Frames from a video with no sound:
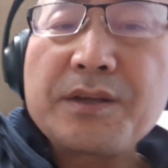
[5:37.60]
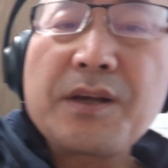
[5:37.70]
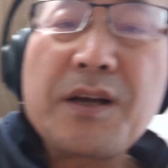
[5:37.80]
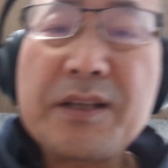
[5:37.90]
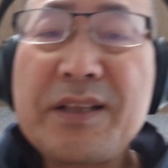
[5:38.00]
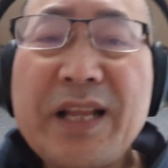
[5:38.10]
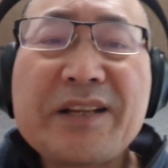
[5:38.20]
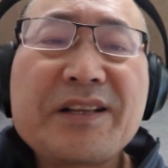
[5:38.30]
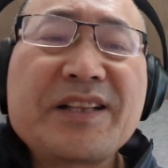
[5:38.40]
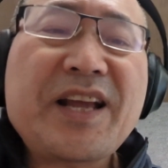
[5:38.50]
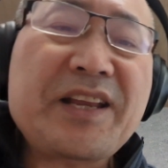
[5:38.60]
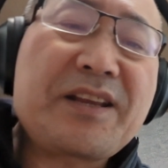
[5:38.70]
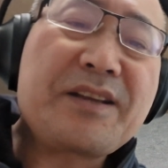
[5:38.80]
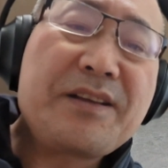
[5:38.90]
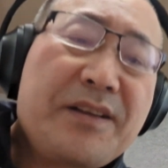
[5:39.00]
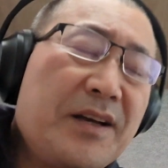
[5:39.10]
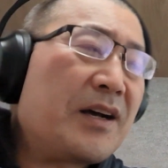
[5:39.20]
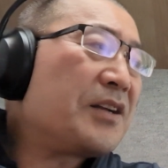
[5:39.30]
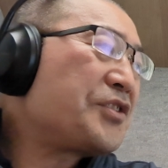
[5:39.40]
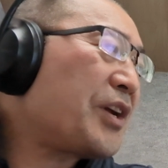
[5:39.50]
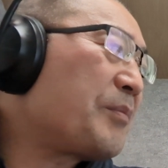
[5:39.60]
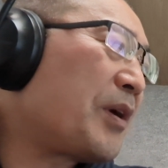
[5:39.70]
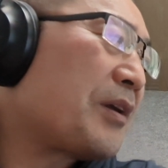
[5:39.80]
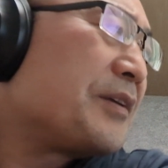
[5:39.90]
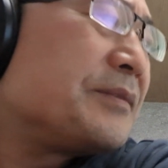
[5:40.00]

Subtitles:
like the Nike check mark.